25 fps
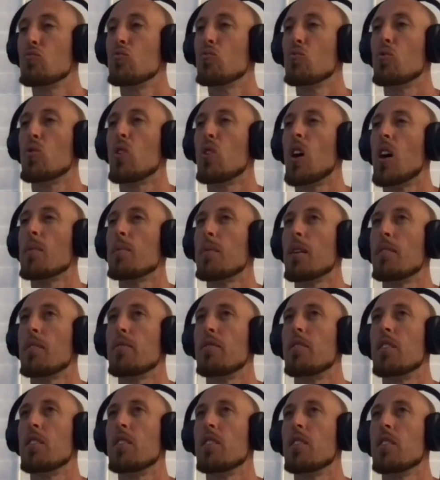why am I
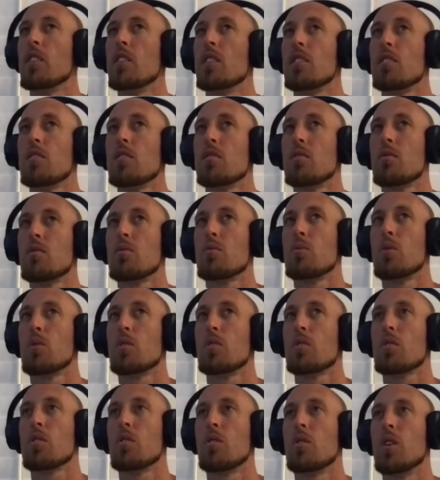feeling this?
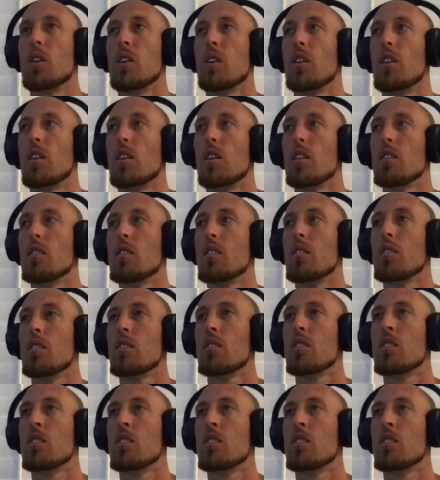What's going on?